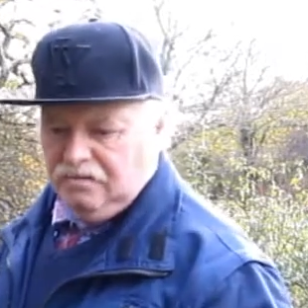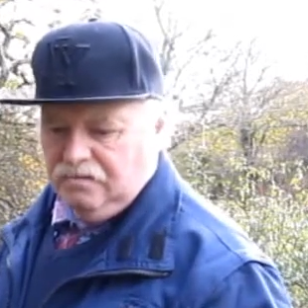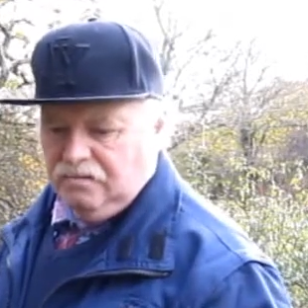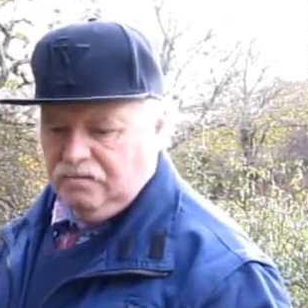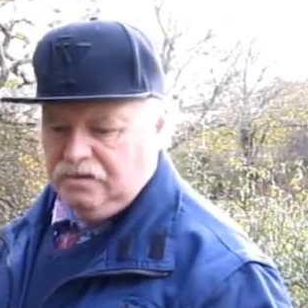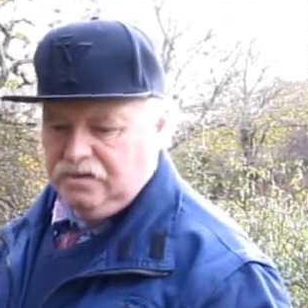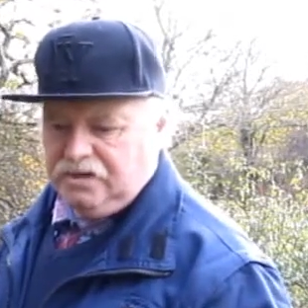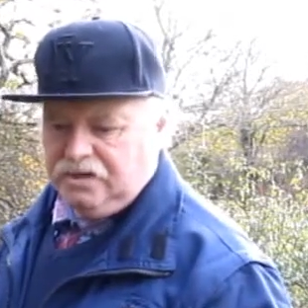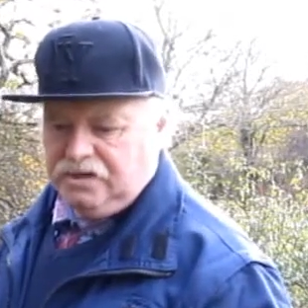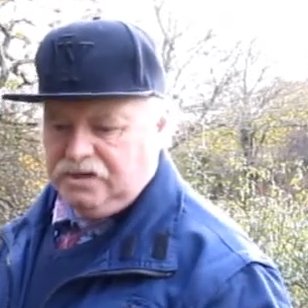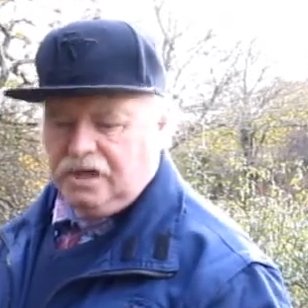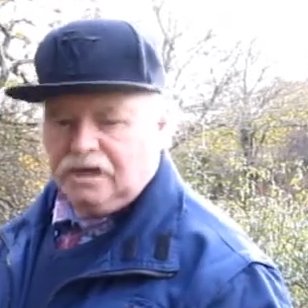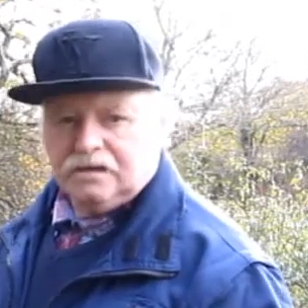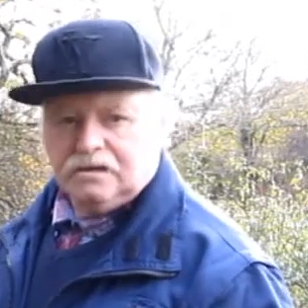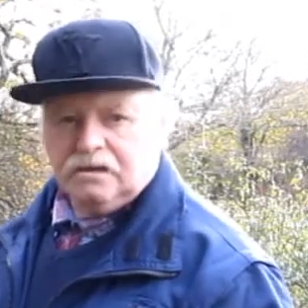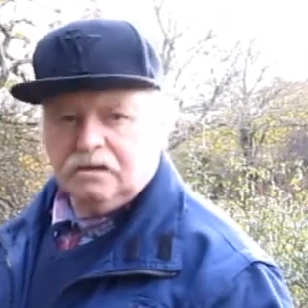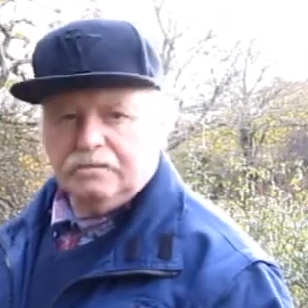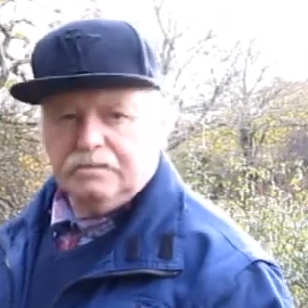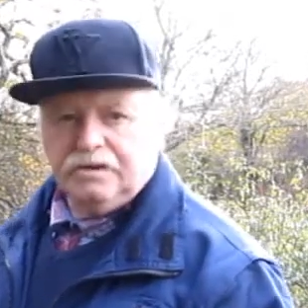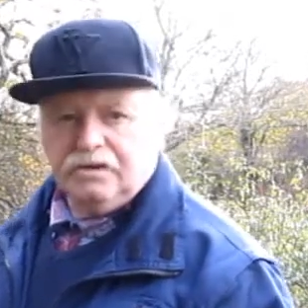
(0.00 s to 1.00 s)
which has
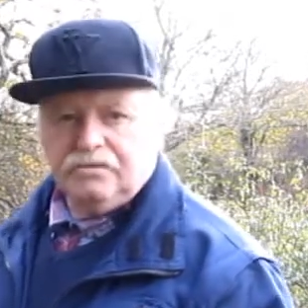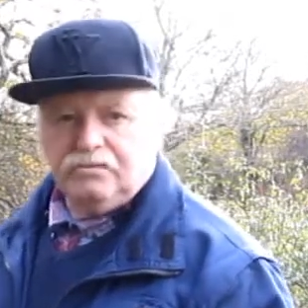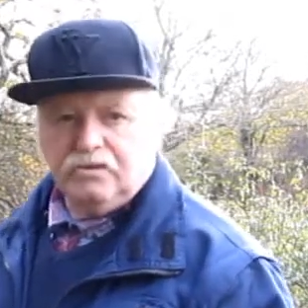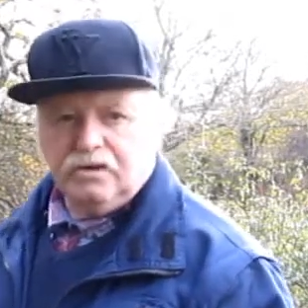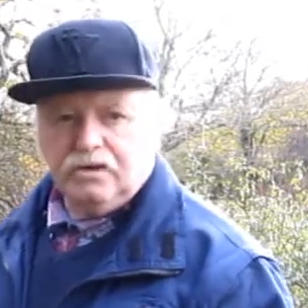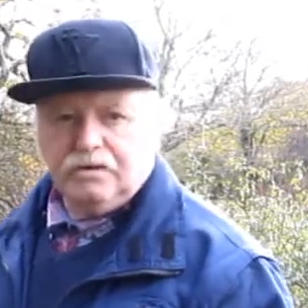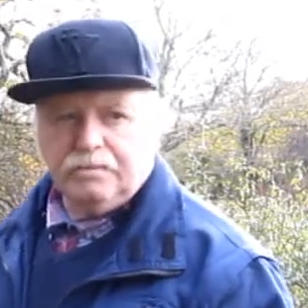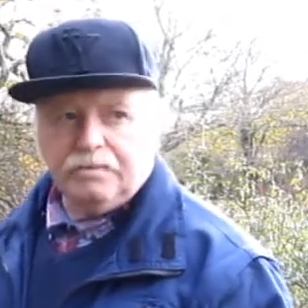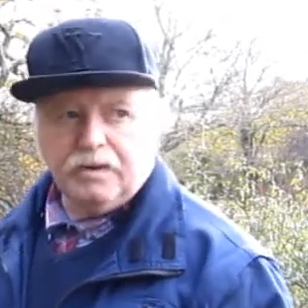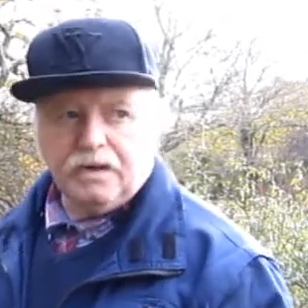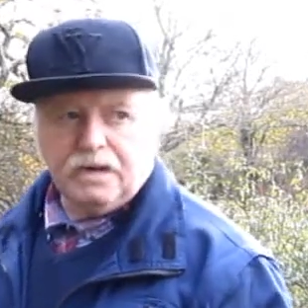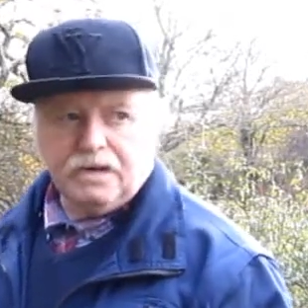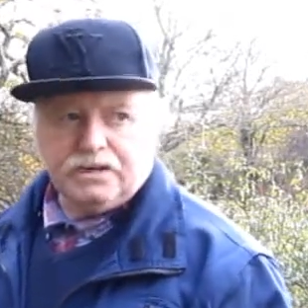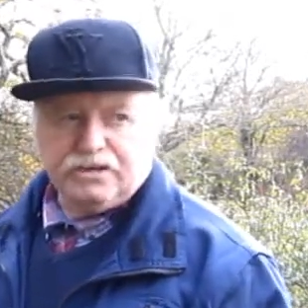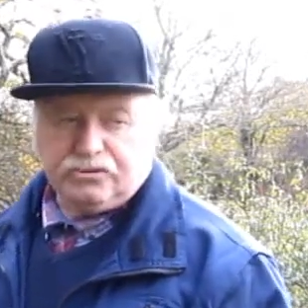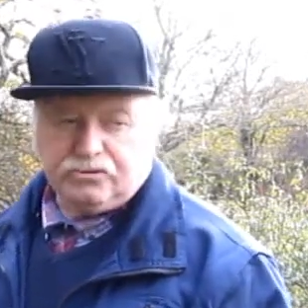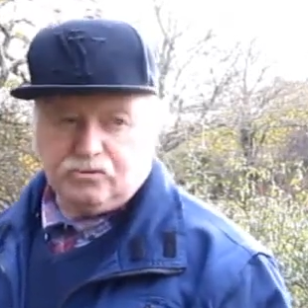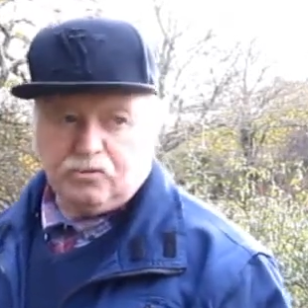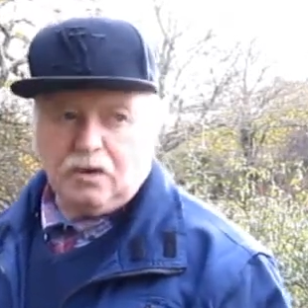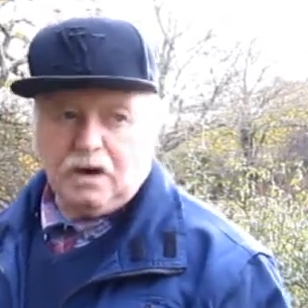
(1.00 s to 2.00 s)
actually been
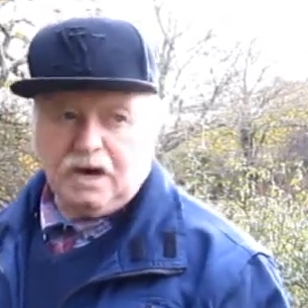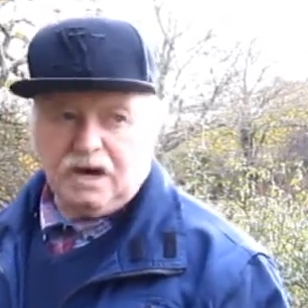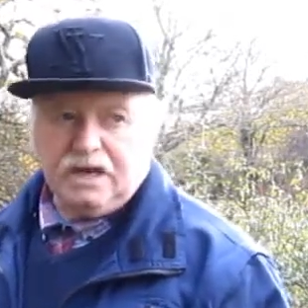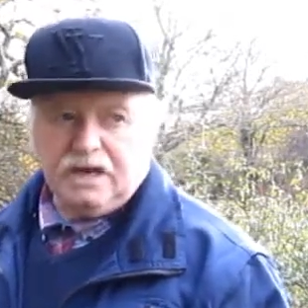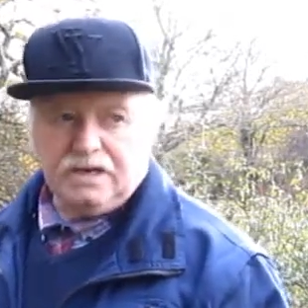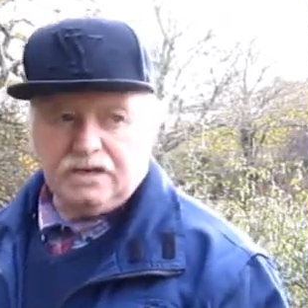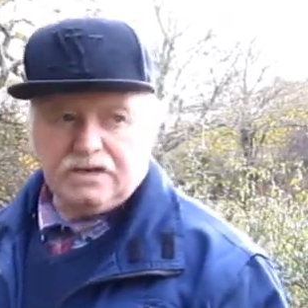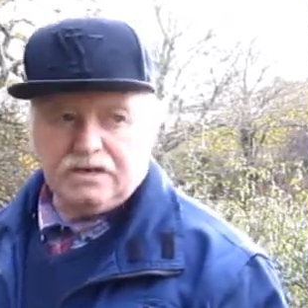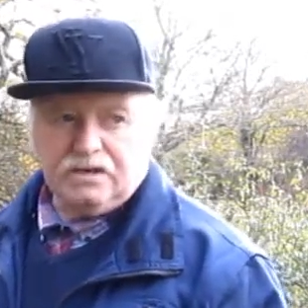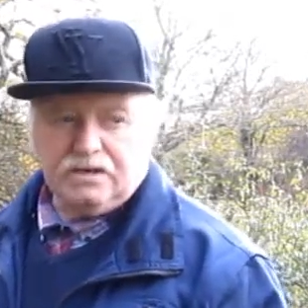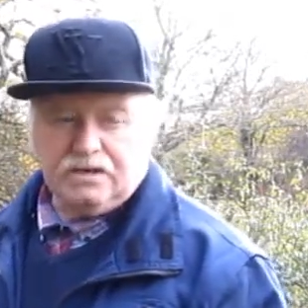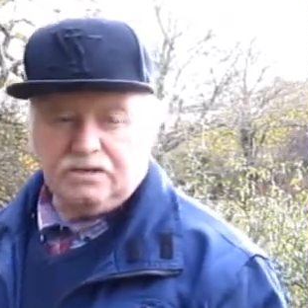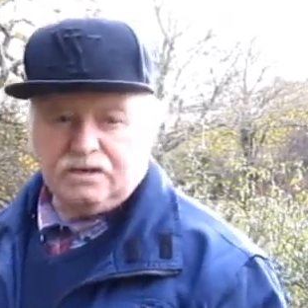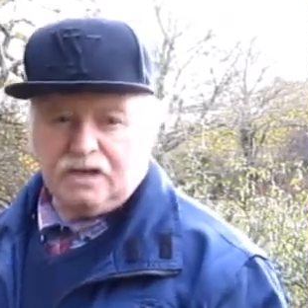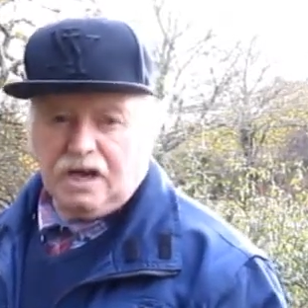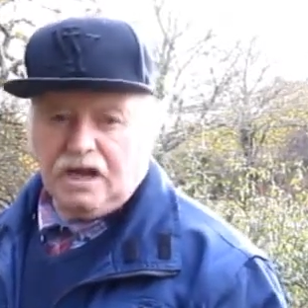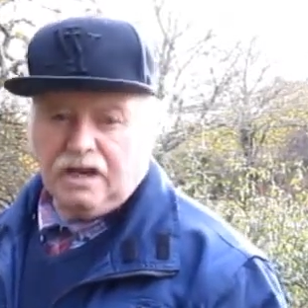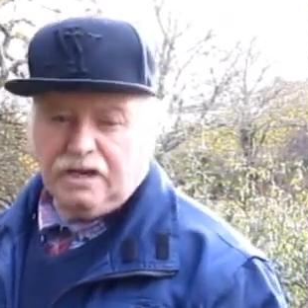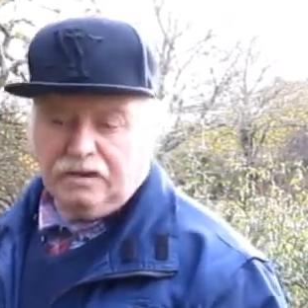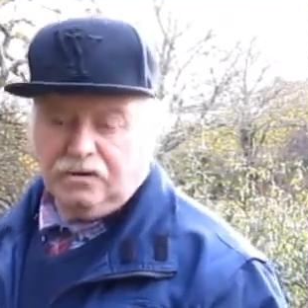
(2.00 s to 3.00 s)
replaced twice as
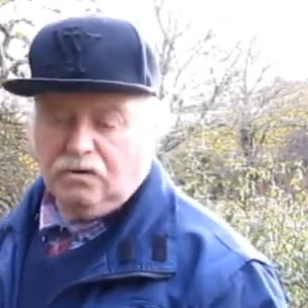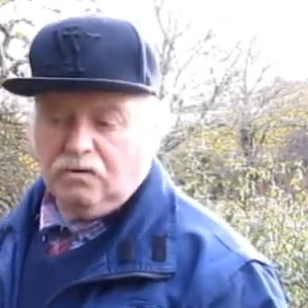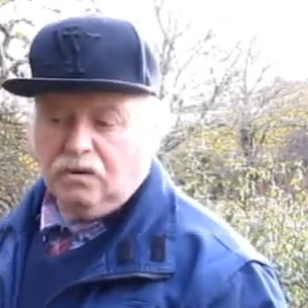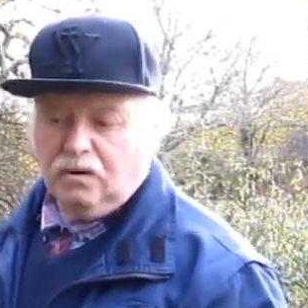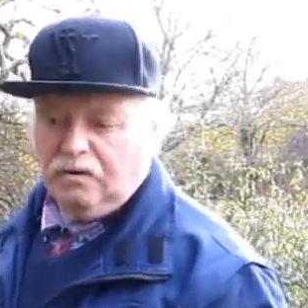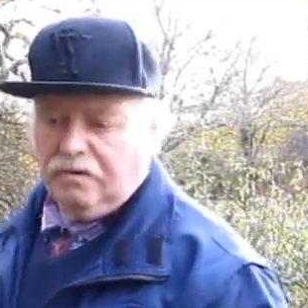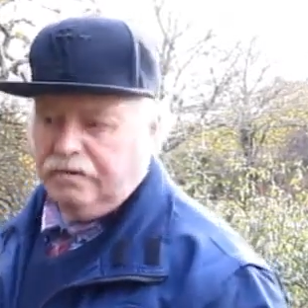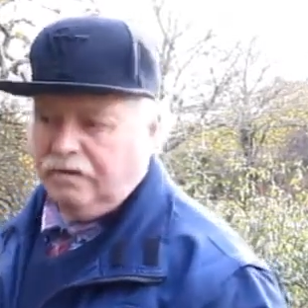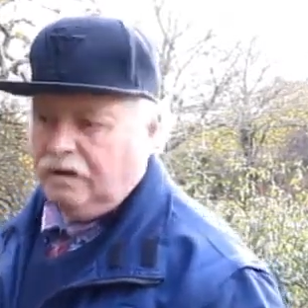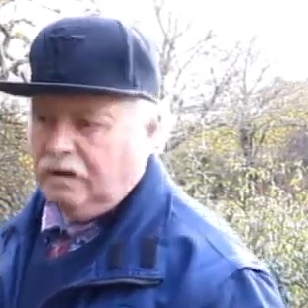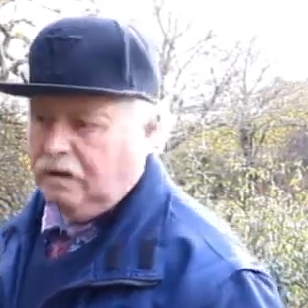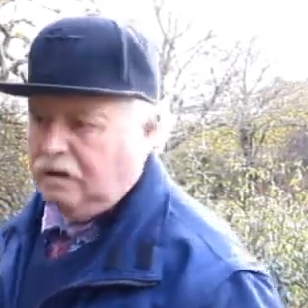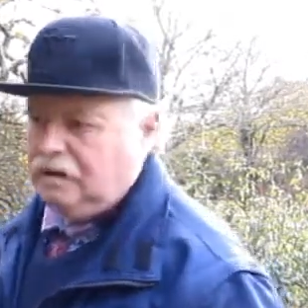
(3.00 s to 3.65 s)
I know of.